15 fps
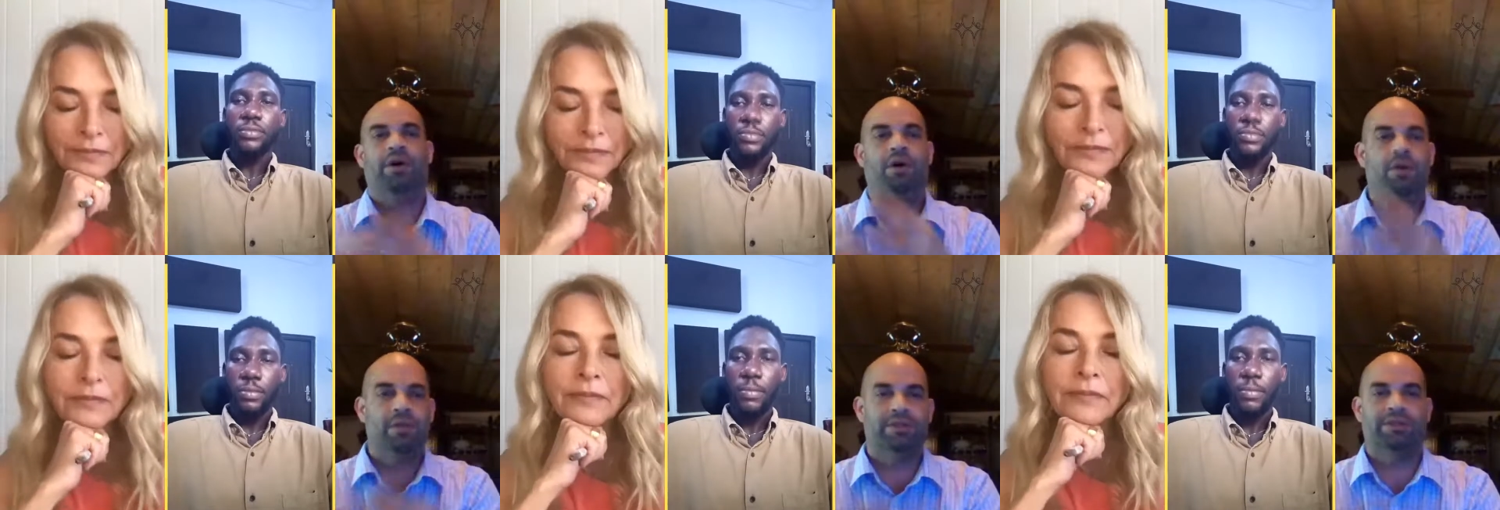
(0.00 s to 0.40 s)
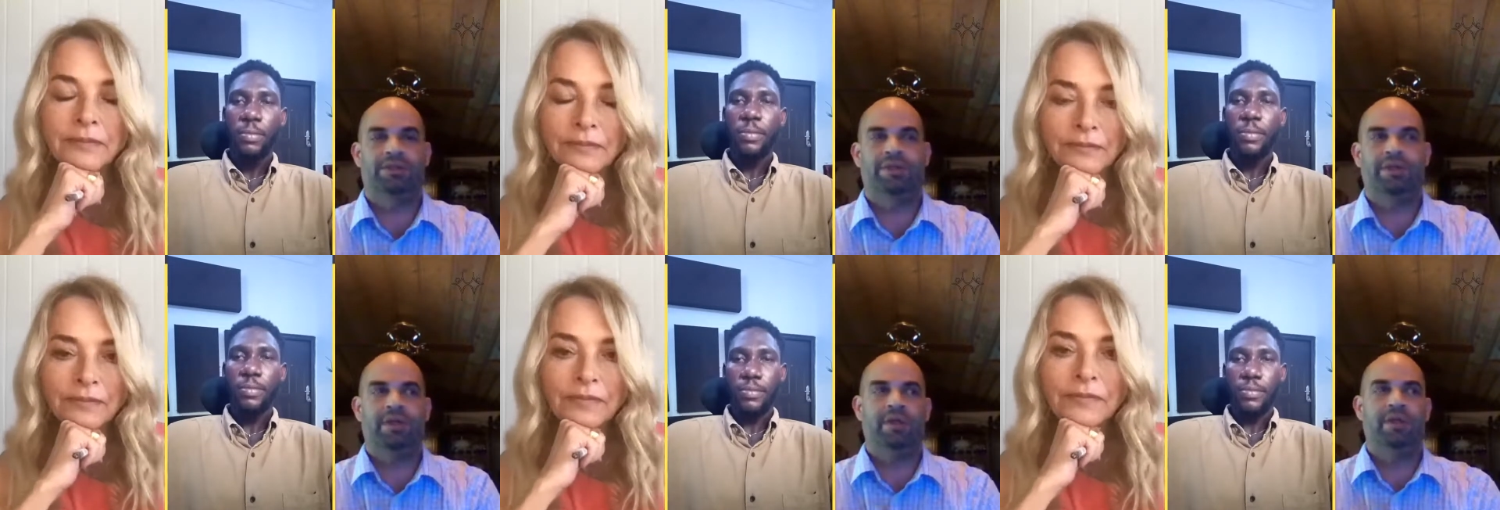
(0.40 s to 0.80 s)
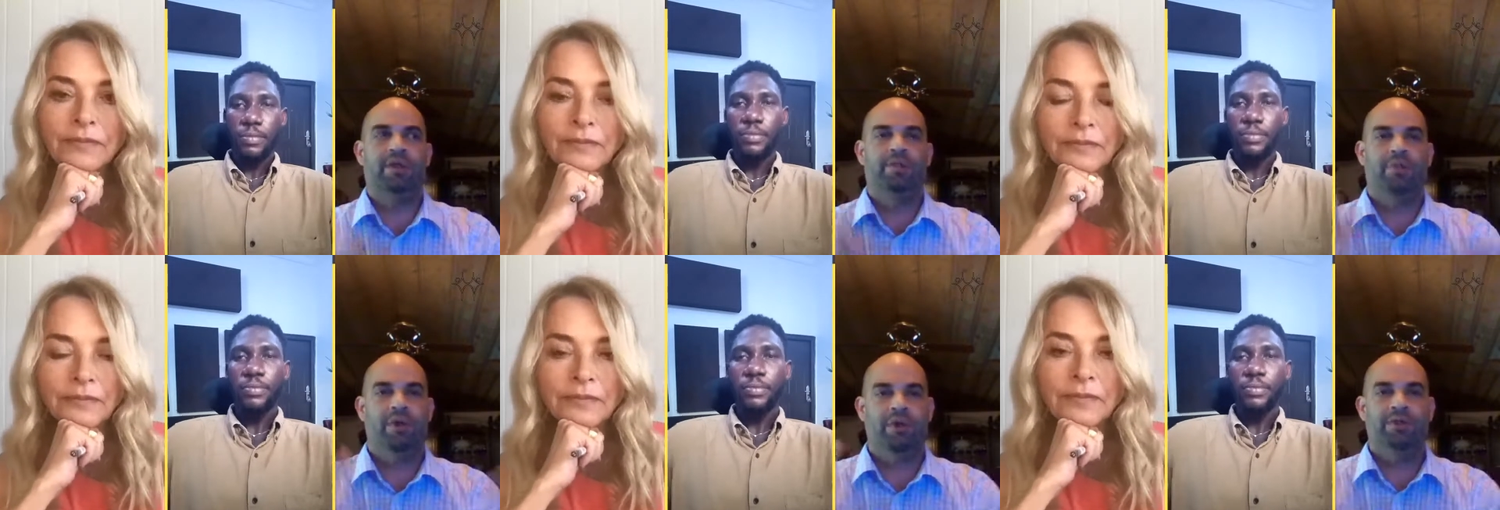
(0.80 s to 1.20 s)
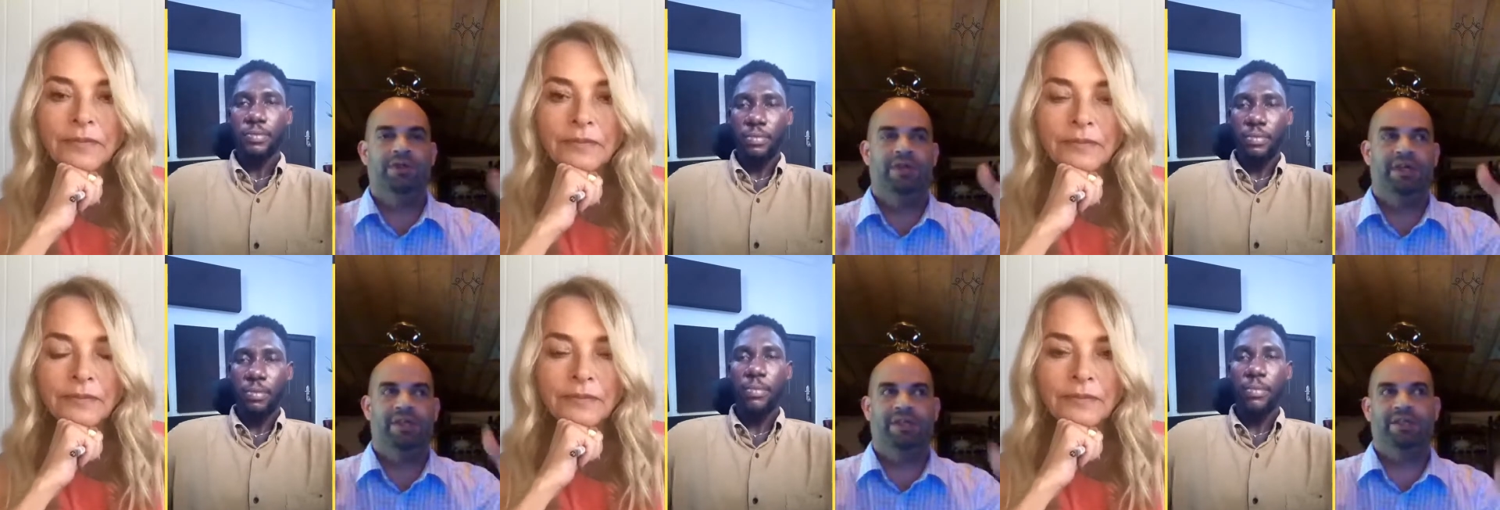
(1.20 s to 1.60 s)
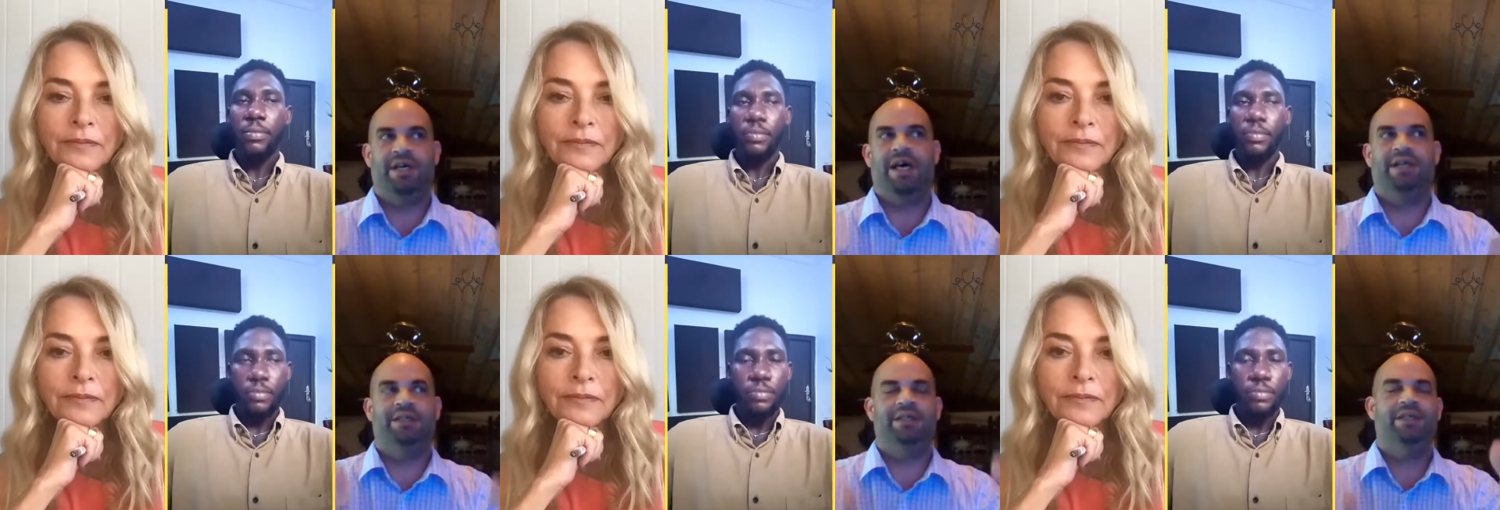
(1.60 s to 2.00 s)
Speaker 1: culture but
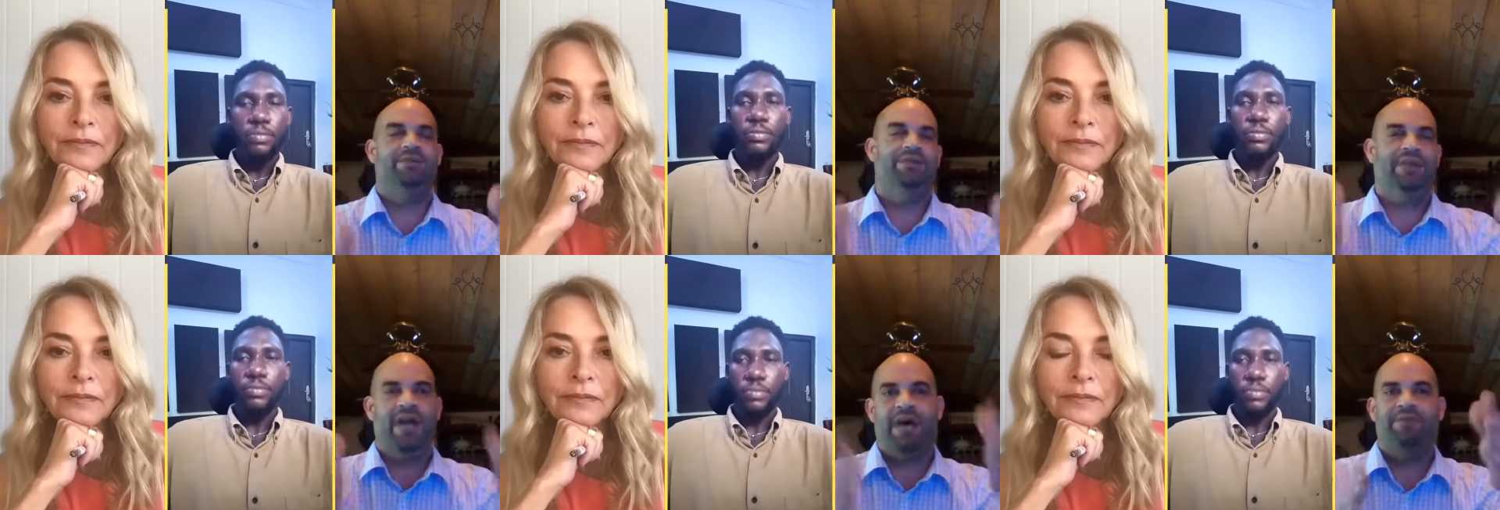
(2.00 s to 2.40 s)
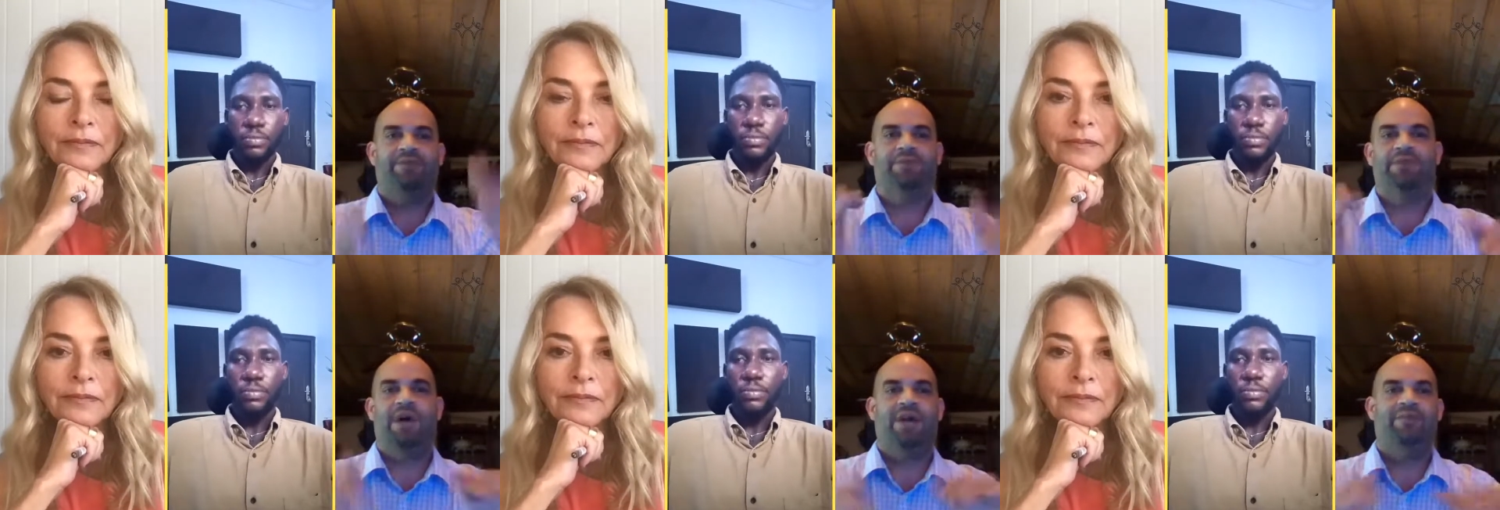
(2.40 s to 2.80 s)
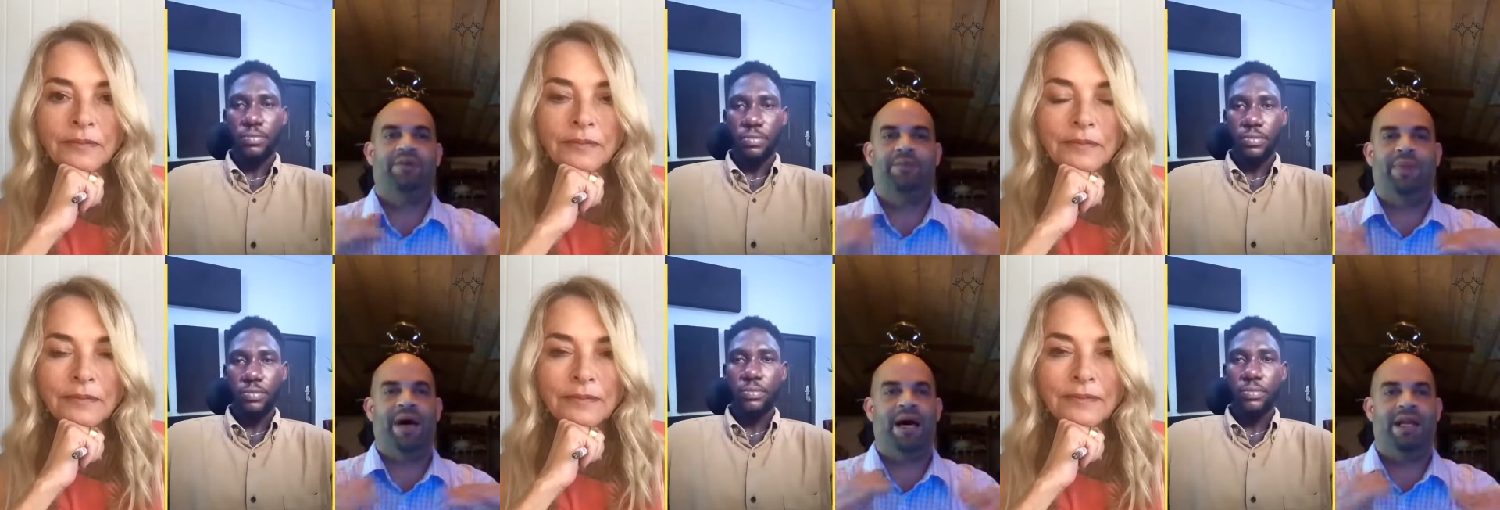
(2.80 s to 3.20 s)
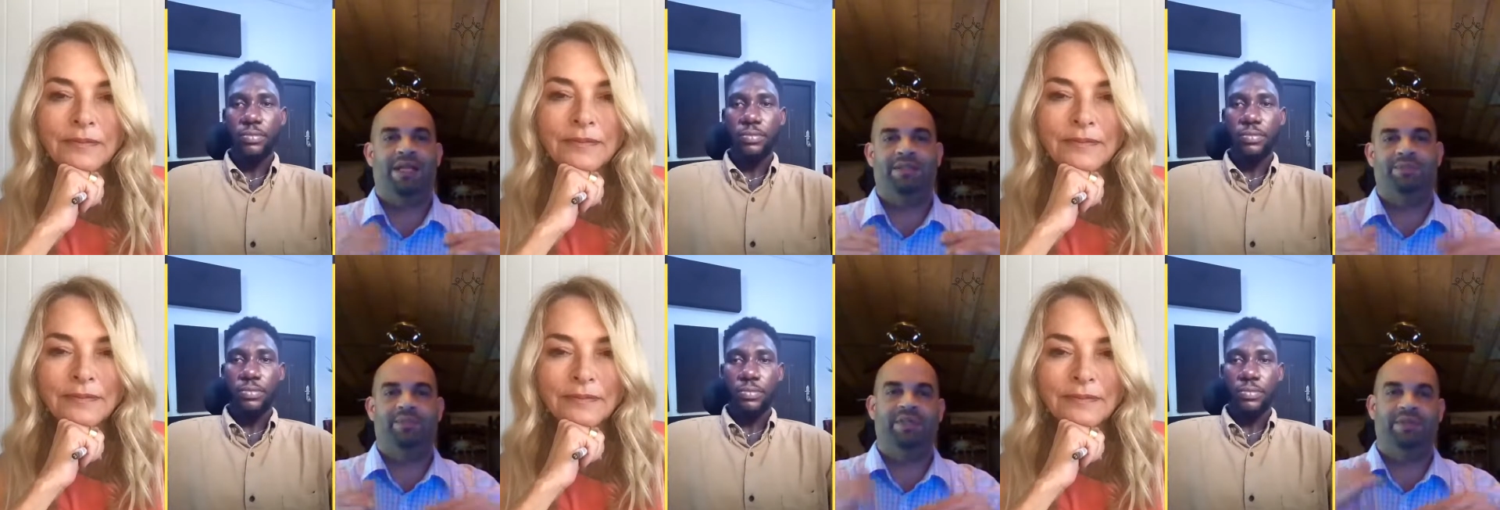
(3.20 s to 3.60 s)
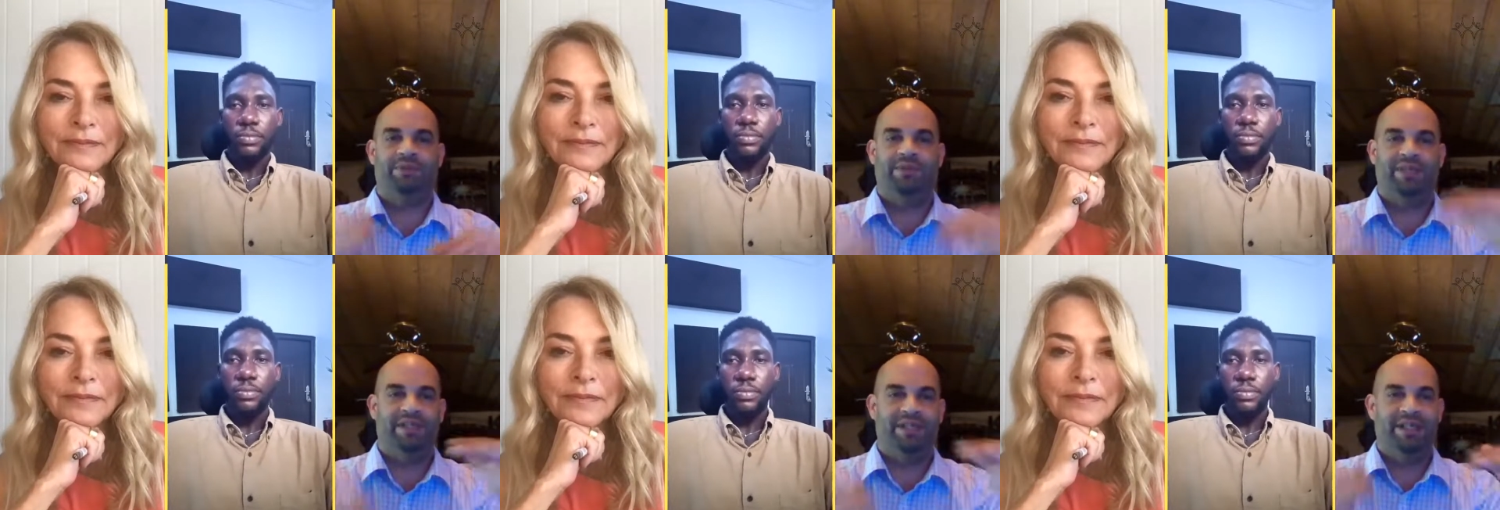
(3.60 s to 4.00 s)
I think we have to have a balance
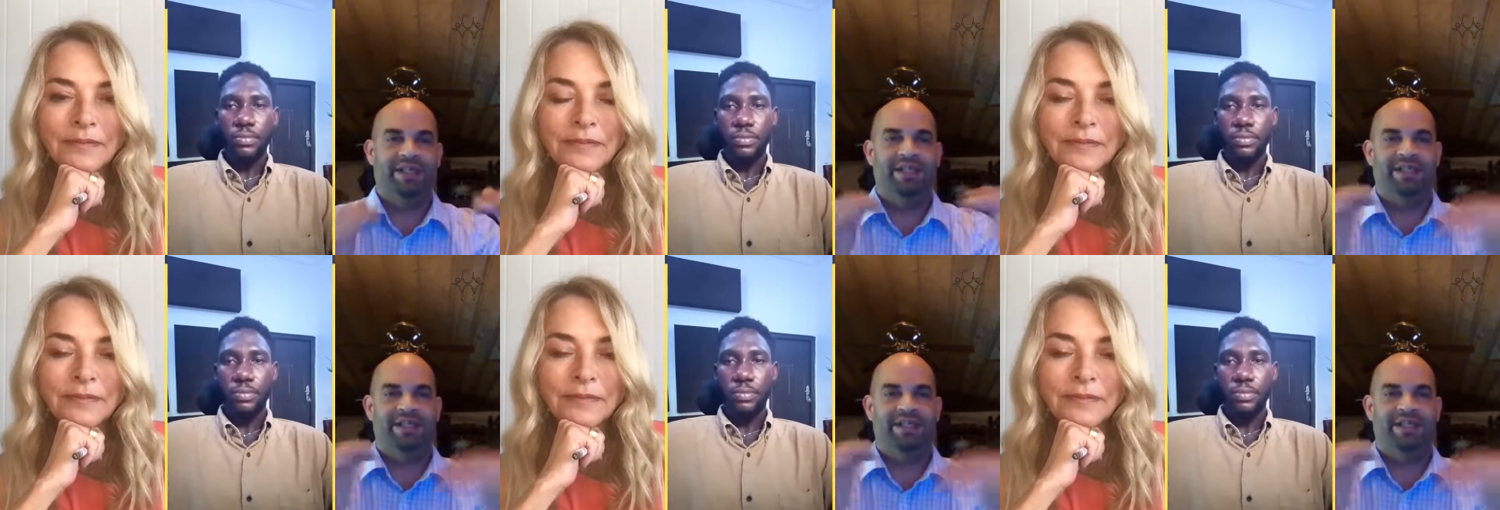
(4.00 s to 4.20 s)
between